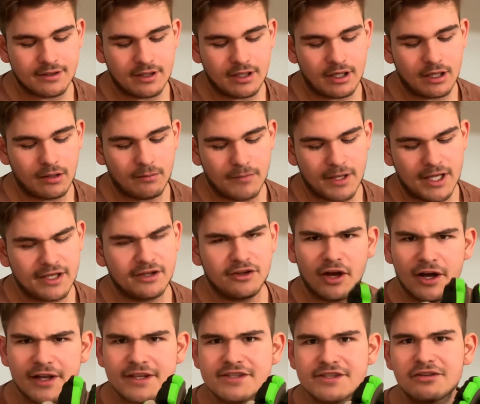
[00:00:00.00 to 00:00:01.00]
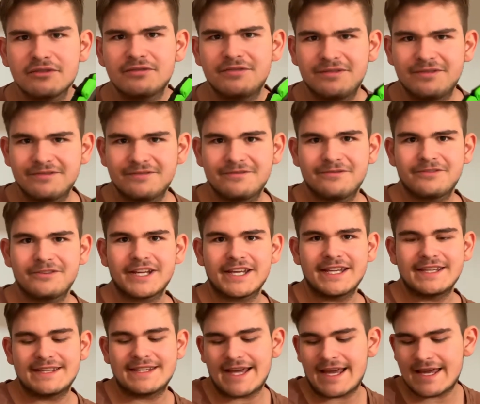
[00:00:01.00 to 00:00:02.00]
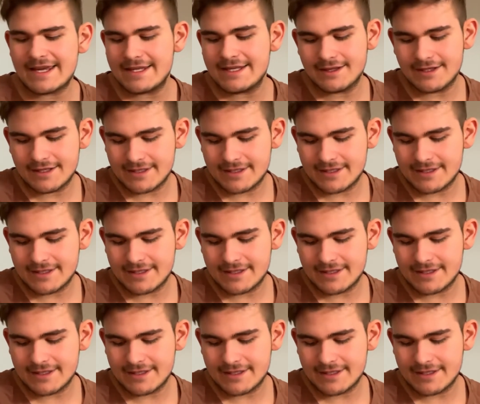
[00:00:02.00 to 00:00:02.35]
and not so freaking tight.